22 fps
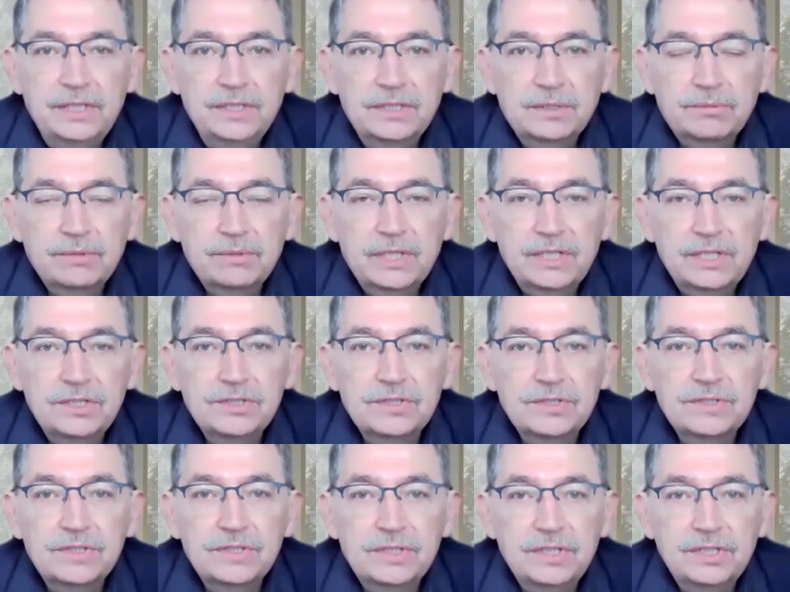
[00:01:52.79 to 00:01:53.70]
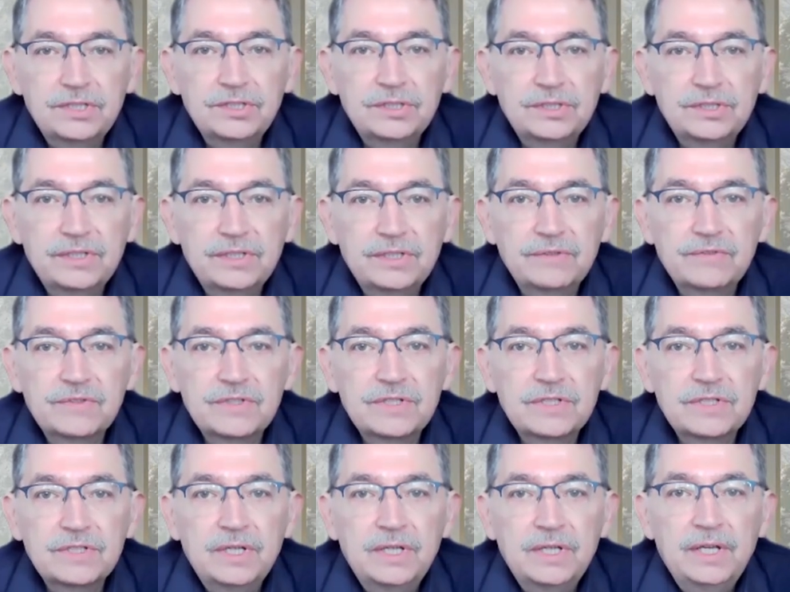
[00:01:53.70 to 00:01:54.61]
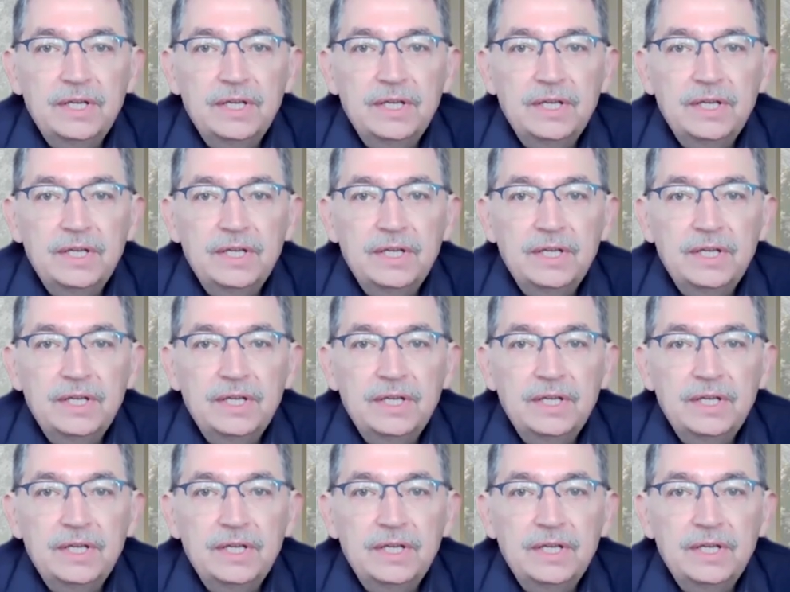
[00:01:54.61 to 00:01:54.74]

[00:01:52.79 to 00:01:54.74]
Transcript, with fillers: interreligious initiatives,